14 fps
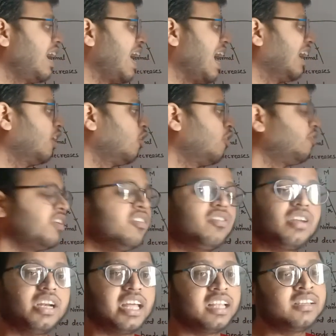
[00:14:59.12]
Angle of
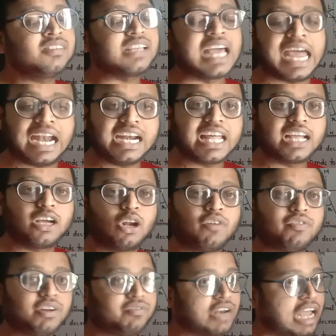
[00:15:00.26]
incidence and angle
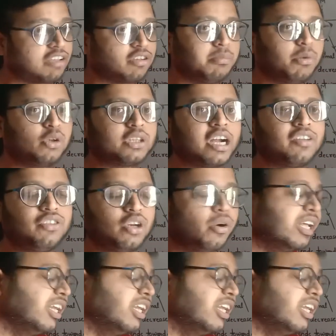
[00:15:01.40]
of refraction, both are 0